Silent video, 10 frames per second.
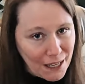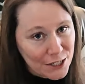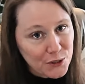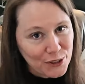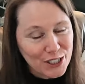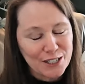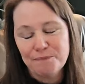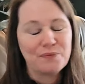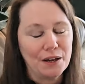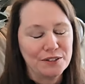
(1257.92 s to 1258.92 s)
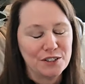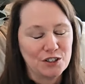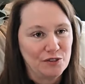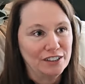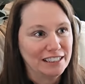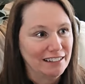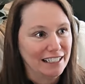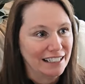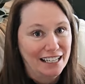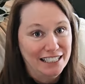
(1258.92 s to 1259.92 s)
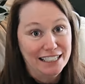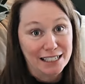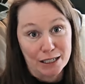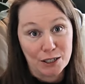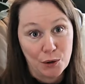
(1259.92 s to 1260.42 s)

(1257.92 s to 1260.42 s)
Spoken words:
It's really good. I was just feeling like I needed a